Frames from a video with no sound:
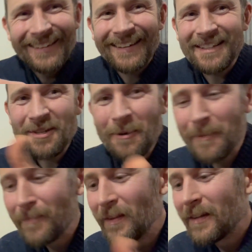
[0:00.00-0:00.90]
And so
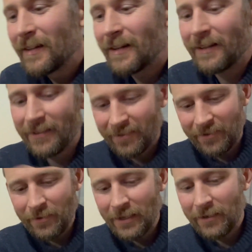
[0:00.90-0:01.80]

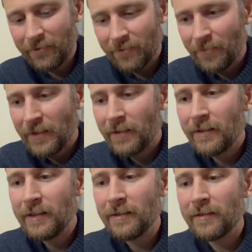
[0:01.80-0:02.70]
you have
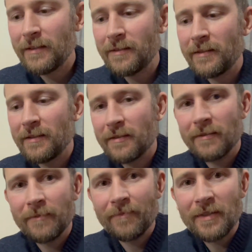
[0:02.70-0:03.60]
these
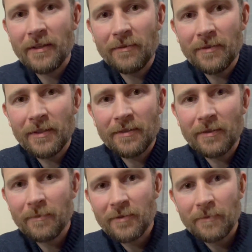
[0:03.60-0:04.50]
tunnel
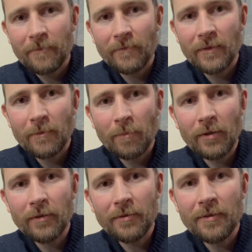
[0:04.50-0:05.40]
systems,
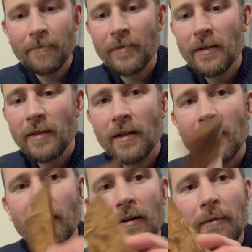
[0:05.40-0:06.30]
burrows
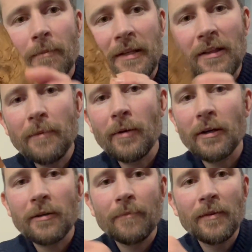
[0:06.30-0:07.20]
beneath the
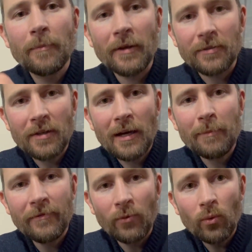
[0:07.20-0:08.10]
bark, but on top
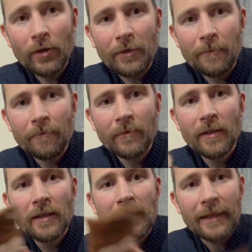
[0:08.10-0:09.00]
of the wood,
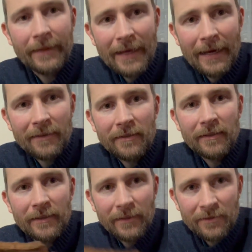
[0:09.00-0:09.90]
and that
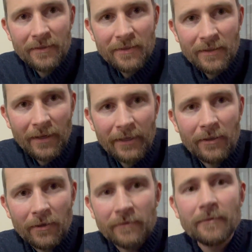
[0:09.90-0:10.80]
is the sign
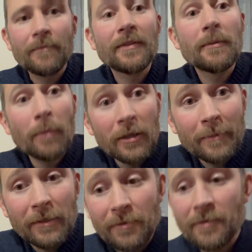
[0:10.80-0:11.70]
of bark
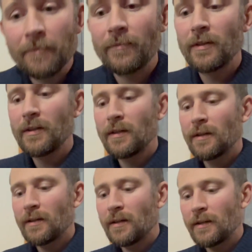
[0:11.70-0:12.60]
beetles.
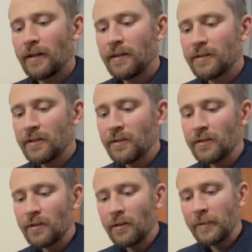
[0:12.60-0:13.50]
And it's good
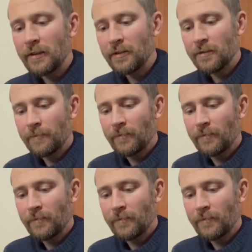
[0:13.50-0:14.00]
to know because